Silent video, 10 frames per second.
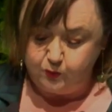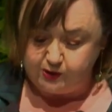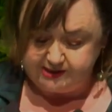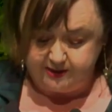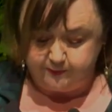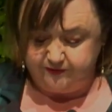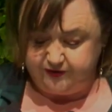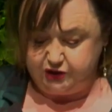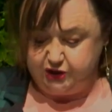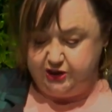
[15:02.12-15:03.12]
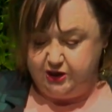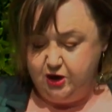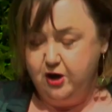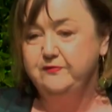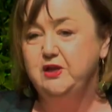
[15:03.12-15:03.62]
was the provision
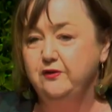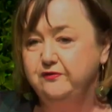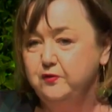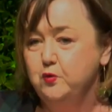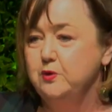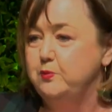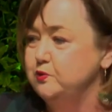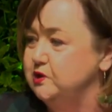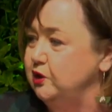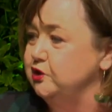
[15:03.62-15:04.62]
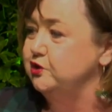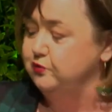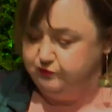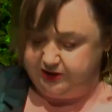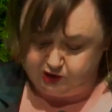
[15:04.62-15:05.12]
of the affordable
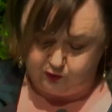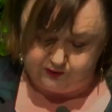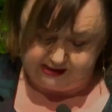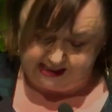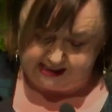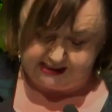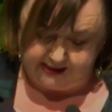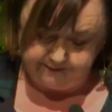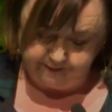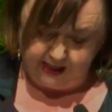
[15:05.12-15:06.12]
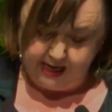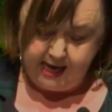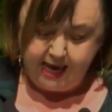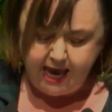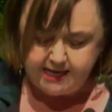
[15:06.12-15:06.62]
social rental sector.
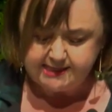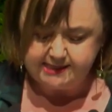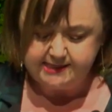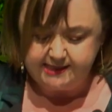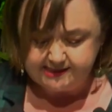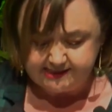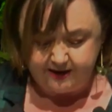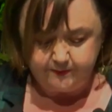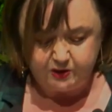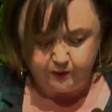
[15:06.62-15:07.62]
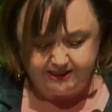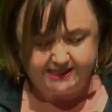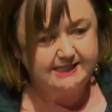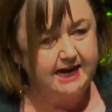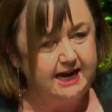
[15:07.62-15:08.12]
Houses that sat between
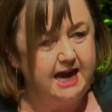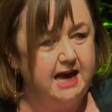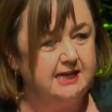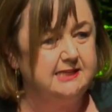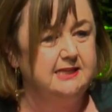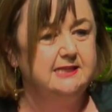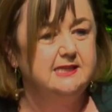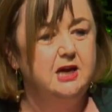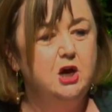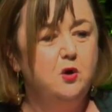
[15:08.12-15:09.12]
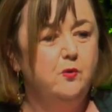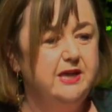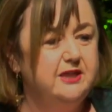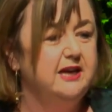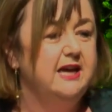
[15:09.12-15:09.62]
state houses where
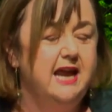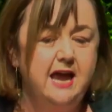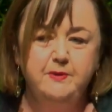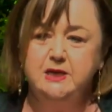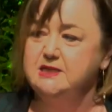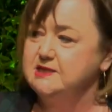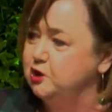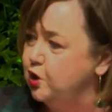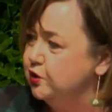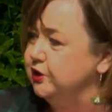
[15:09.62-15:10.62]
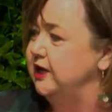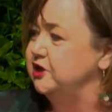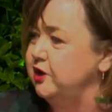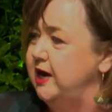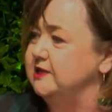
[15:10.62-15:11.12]
the inhabitants could
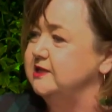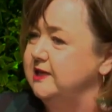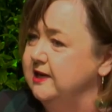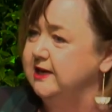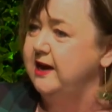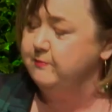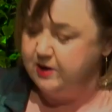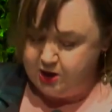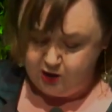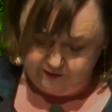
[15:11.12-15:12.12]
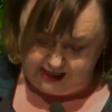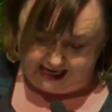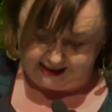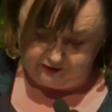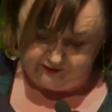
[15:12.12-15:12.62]
attract the
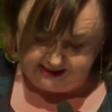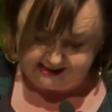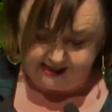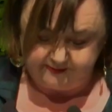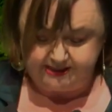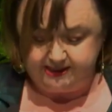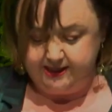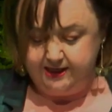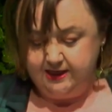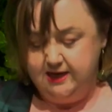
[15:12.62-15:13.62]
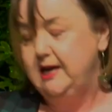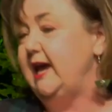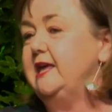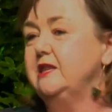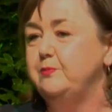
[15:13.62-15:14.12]
income-related rent subsidy
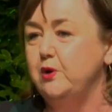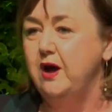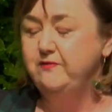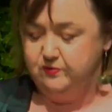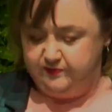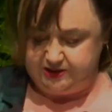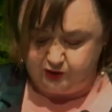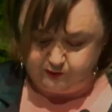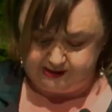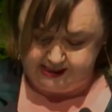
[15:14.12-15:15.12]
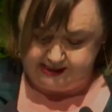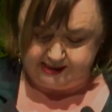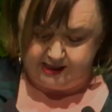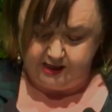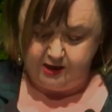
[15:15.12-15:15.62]
and the private rental
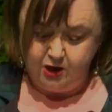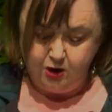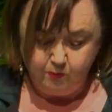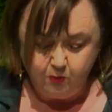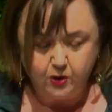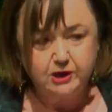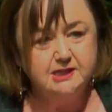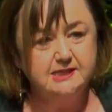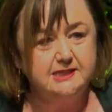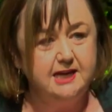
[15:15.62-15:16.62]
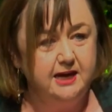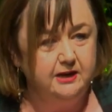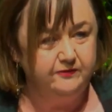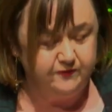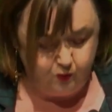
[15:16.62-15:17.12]
sector. Modest and
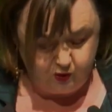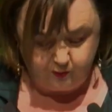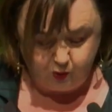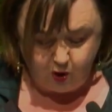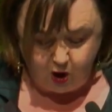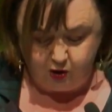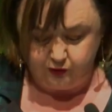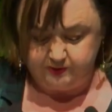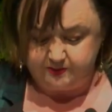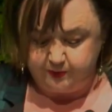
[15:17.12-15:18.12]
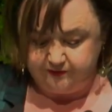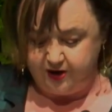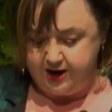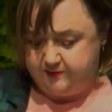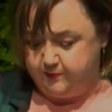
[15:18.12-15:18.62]
affordable homes
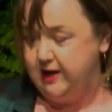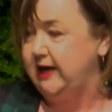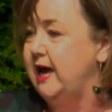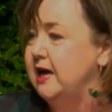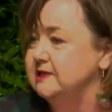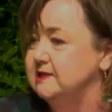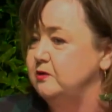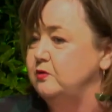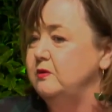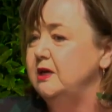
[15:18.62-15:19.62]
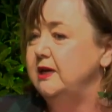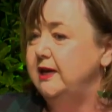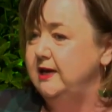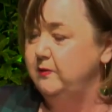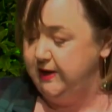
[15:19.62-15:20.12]
provided by council,
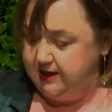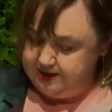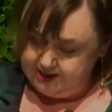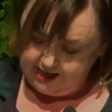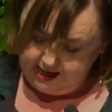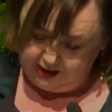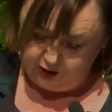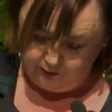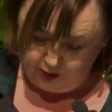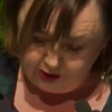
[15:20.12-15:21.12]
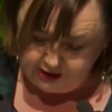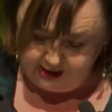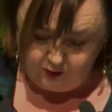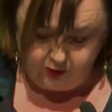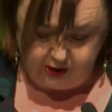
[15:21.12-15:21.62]
iwi and
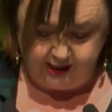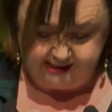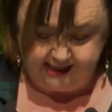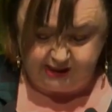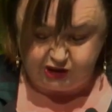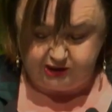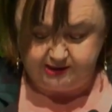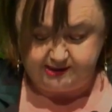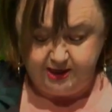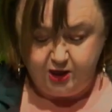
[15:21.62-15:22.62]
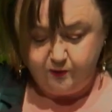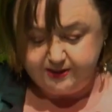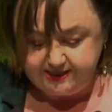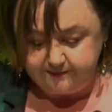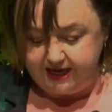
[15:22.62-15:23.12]
community organisations
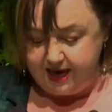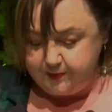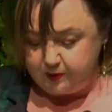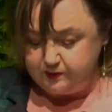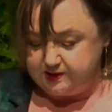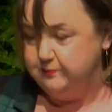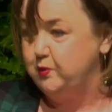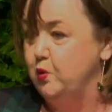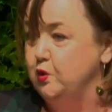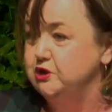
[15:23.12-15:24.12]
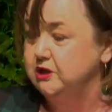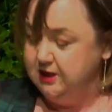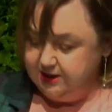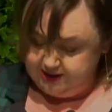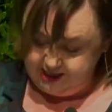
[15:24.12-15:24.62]
with some capital support
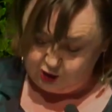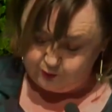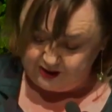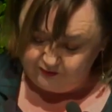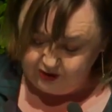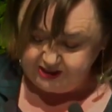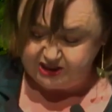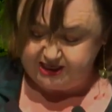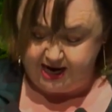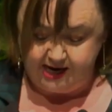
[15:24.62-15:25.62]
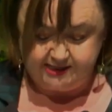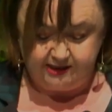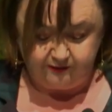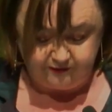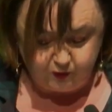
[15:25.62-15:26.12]
that could be rented out at
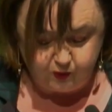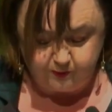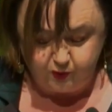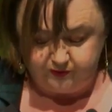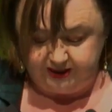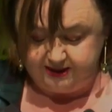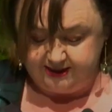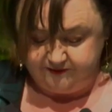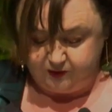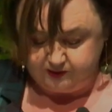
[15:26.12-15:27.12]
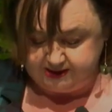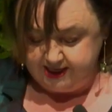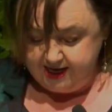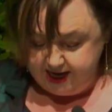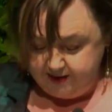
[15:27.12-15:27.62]
affordable rent levels
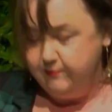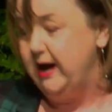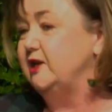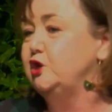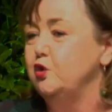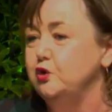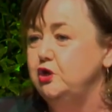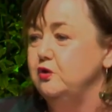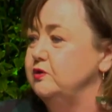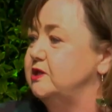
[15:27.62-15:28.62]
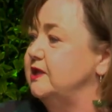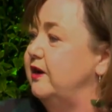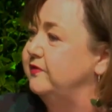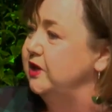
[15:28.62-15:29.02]
and made good use of the